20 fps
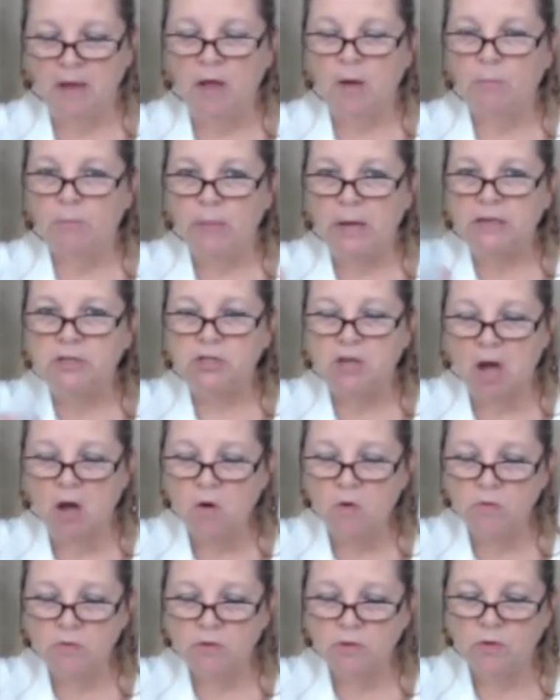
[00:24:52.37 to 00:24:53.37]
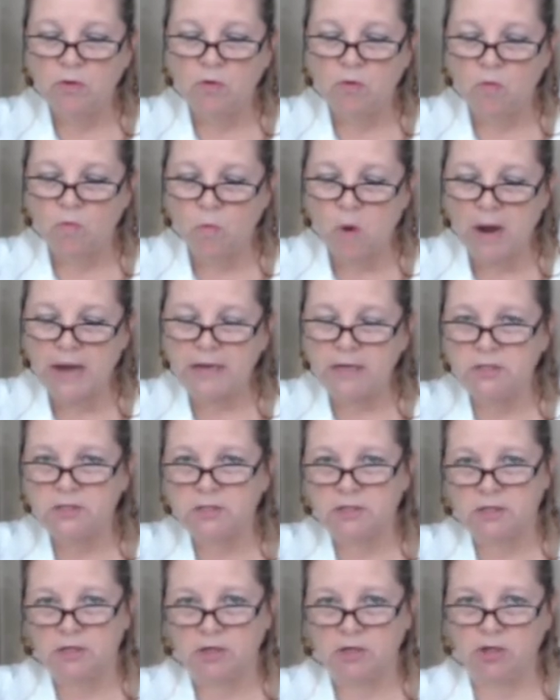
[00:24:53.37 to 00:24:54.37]
But don't
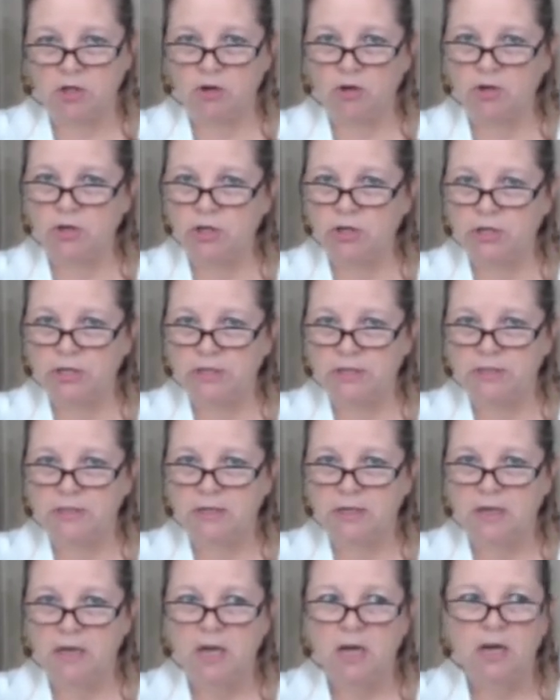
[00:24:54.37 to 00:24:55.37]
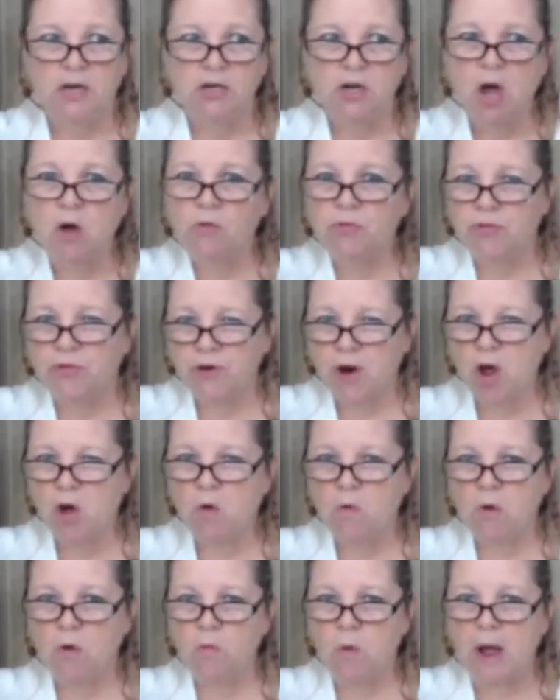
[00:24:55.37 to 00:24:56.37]
waste your goods. Don't
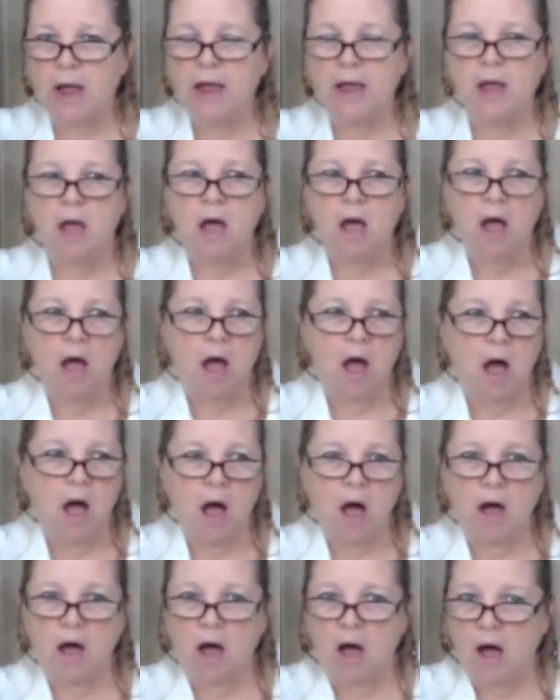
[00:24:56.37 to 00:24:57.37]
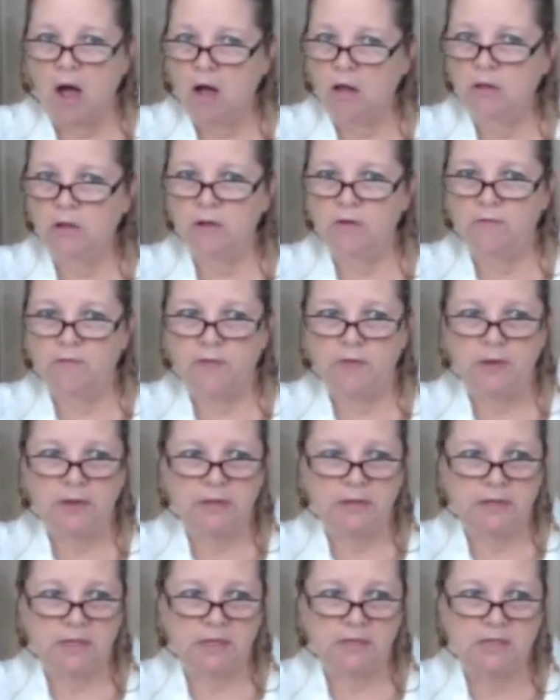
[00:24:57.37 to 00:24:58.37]
throw away all of
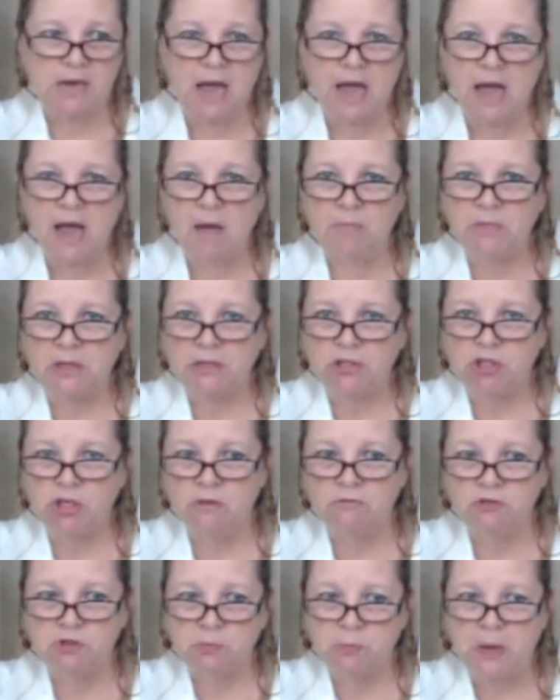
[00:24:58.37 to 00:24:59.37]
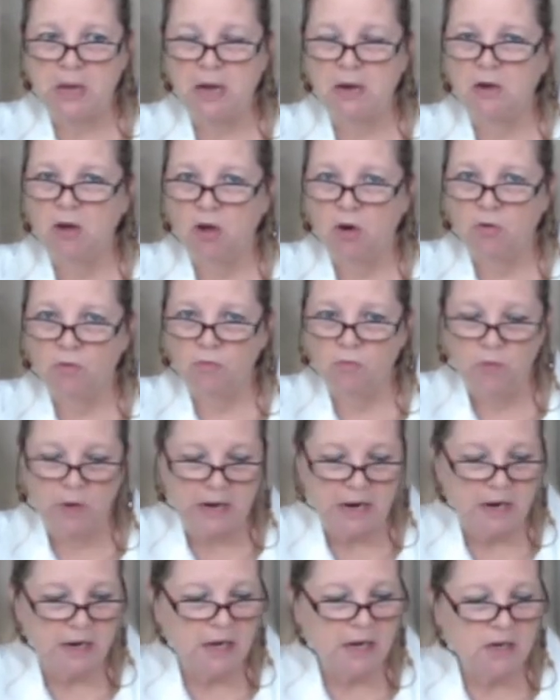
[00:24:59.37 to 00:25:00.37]
the time that you spent
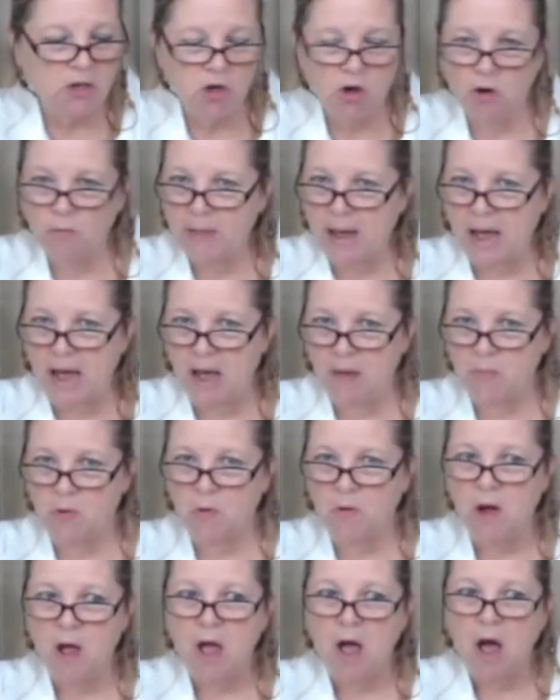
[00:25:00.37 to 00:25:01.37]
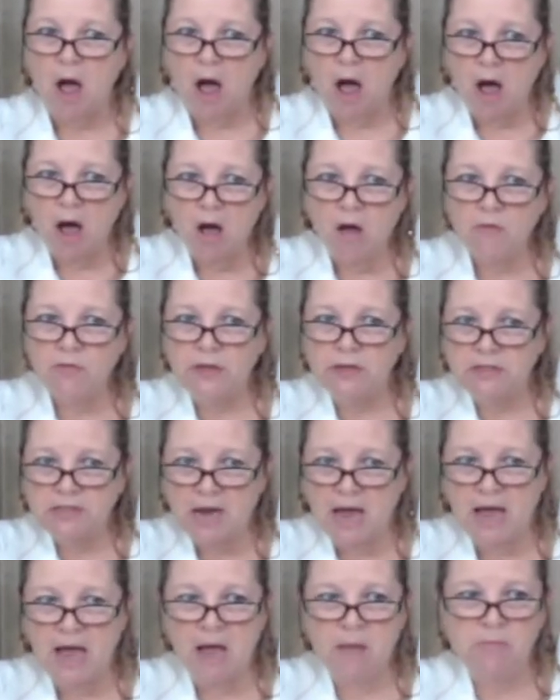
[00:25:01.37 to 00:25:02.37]
reading your Bible, all the
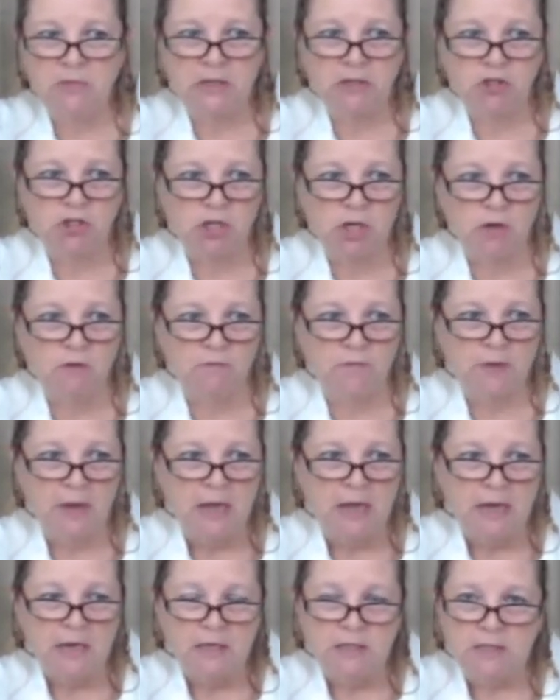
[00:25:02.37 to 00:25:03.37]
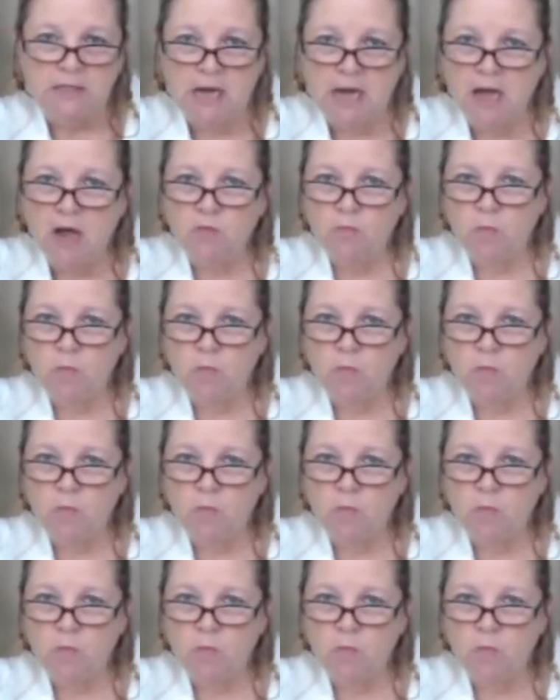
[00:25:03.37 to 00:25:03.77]
time that you've done